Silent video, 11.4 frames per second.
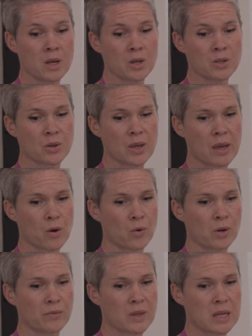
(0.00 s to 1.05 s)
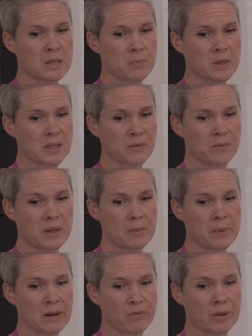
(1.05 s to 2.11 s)
So yeah, all of these bits of
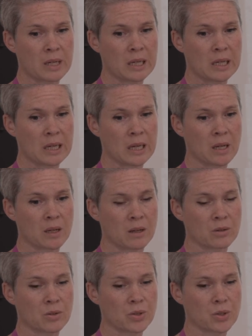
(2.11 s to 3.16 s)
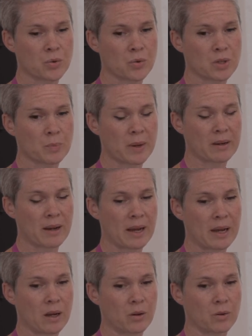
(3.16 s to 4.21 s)
feedback really talked about
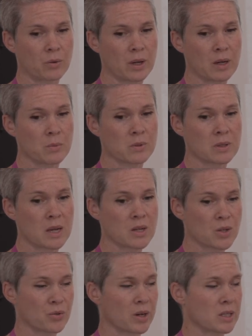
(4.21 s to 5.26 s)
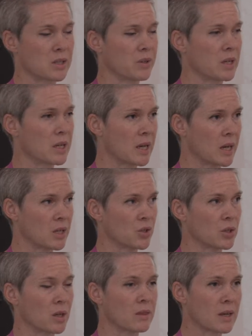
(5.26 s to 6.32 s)
how it was interactive and
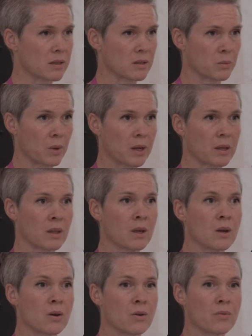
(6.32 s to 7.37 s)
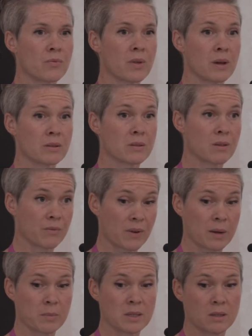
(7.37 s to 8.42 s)
engaging, and that's the way that the
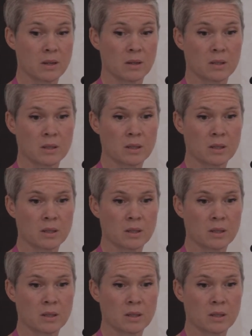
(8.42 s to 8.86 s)
families learned.